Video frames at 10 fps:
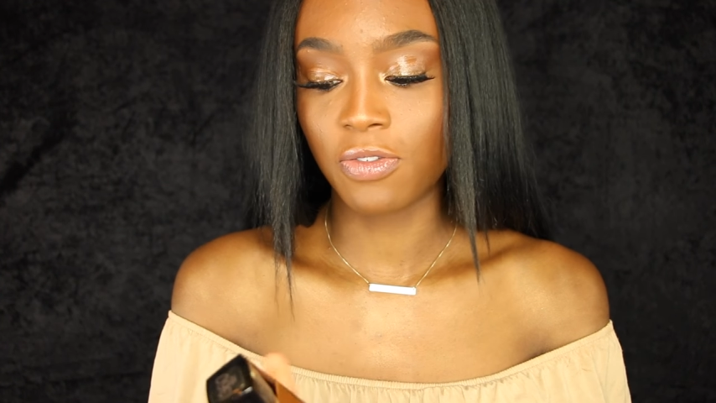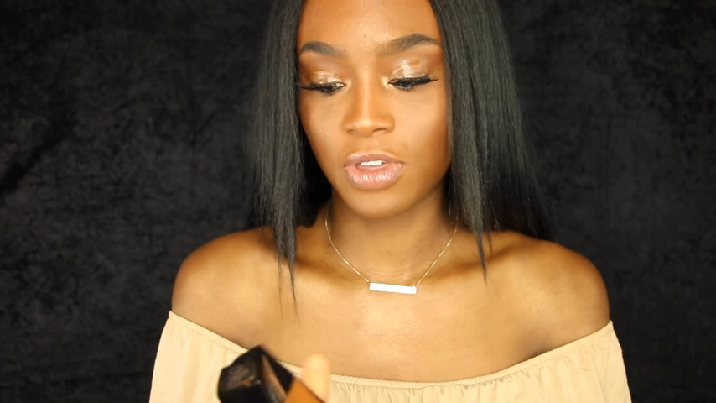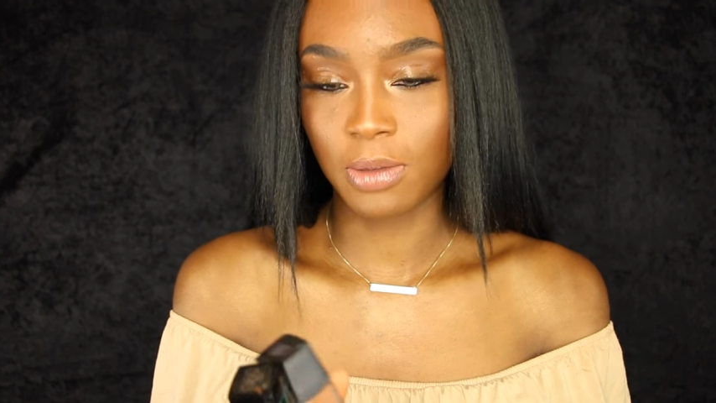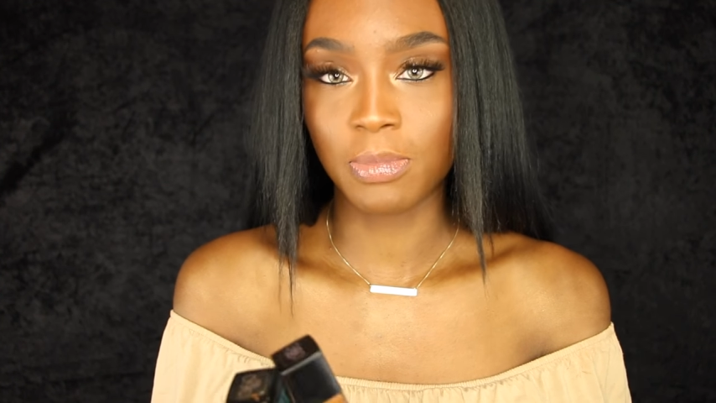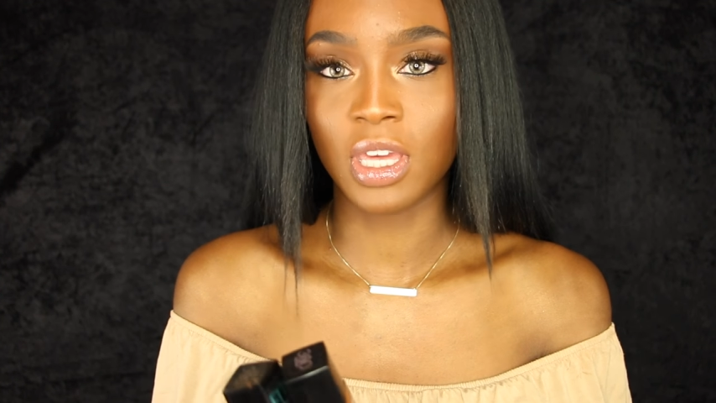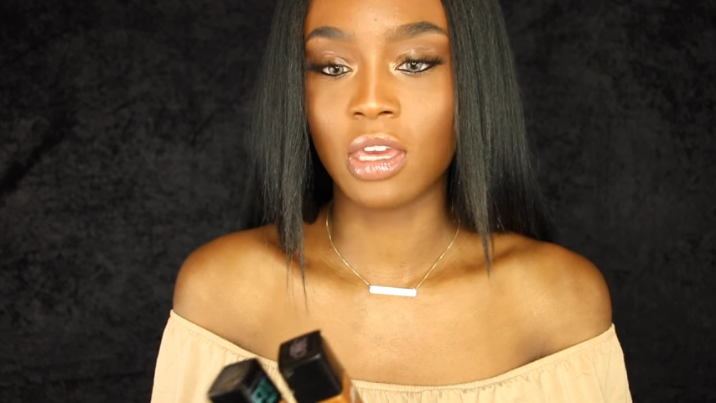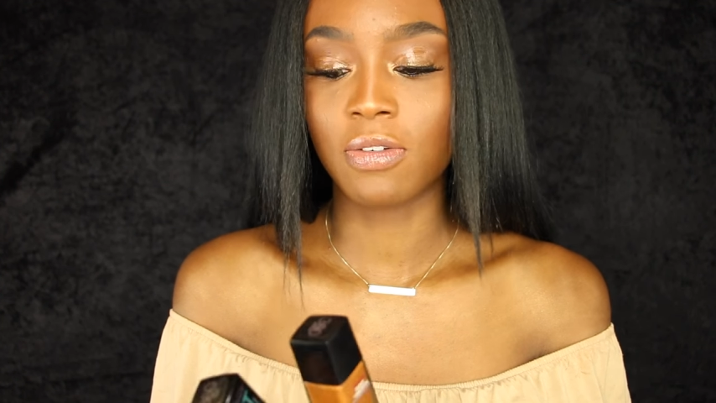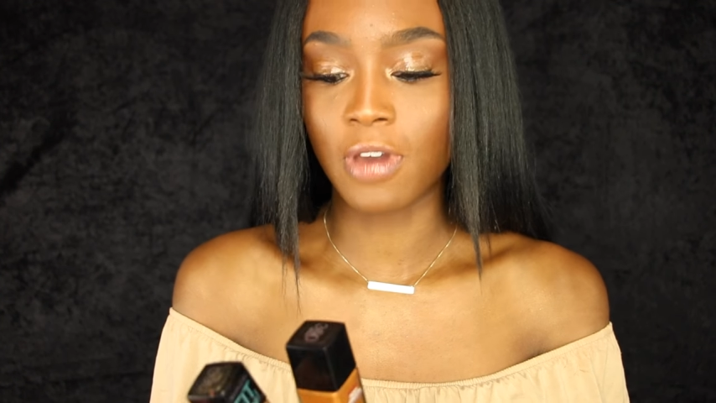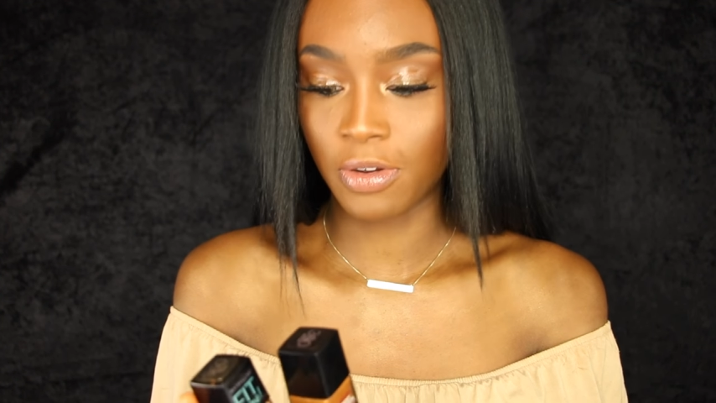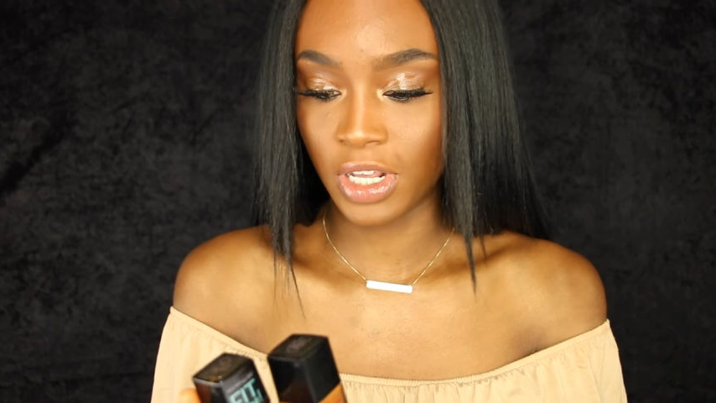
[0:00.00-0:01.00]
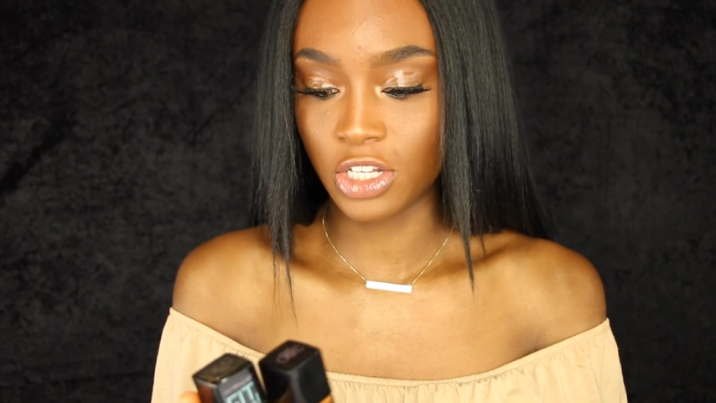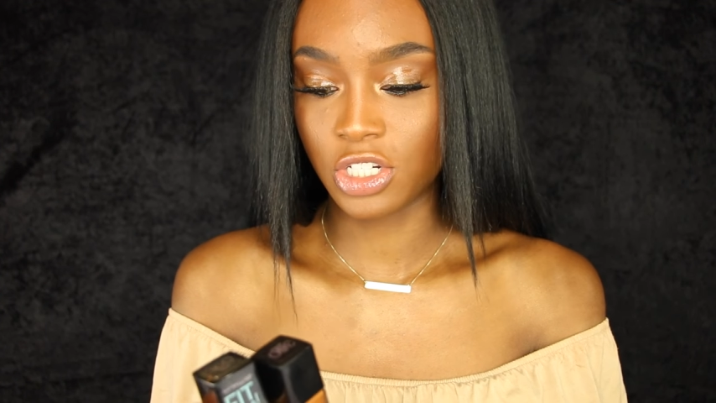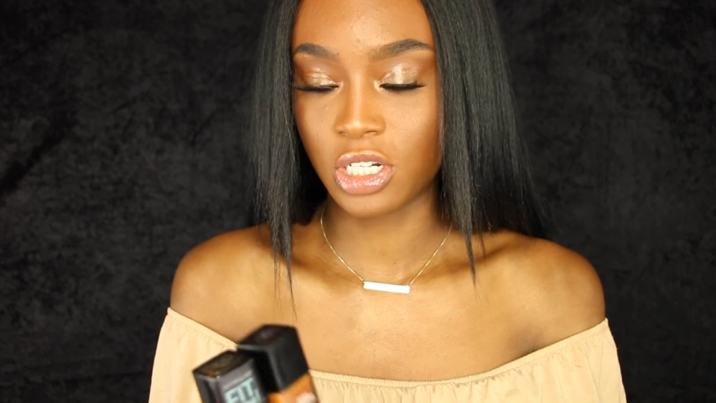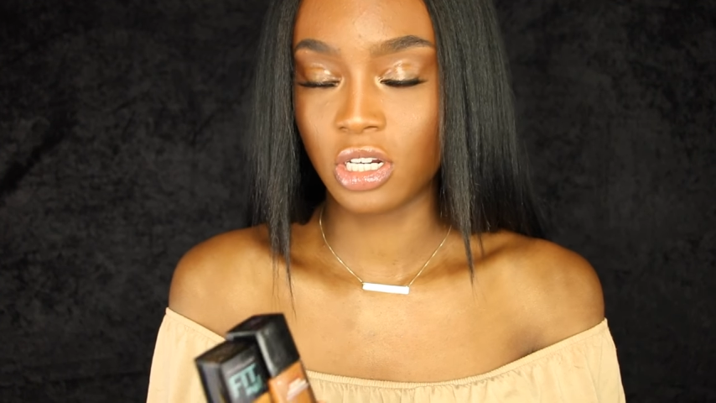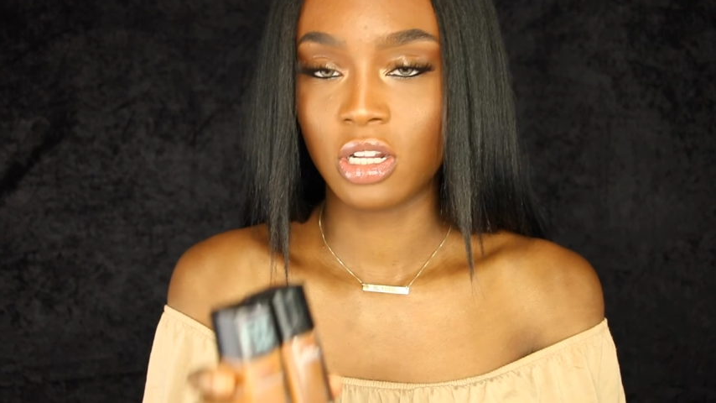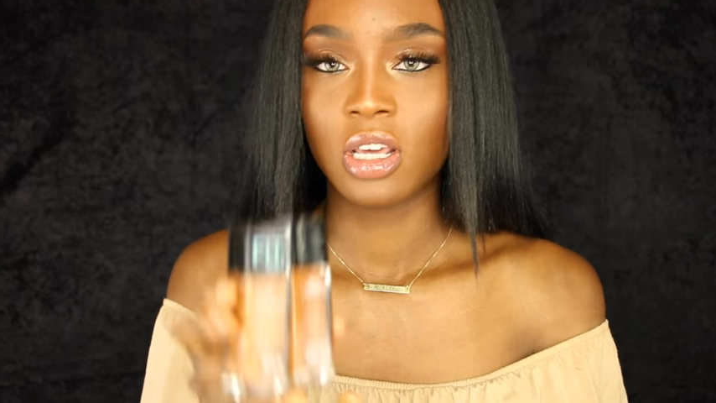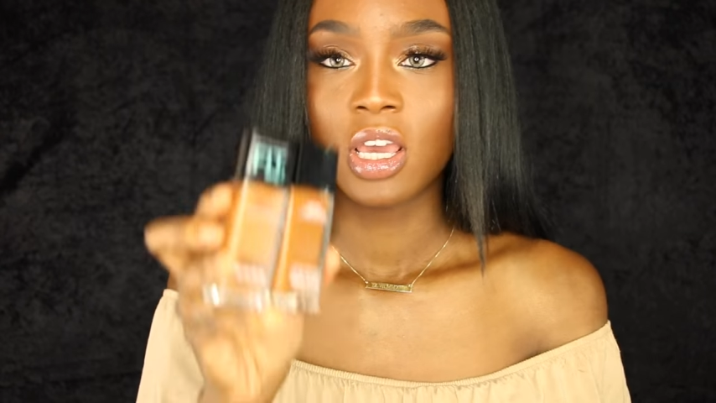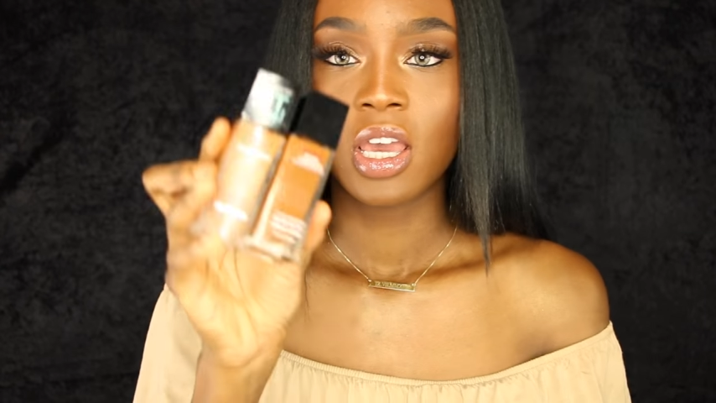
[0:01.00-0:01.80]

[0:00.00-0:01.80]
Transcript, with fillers: Fit Me Foundation.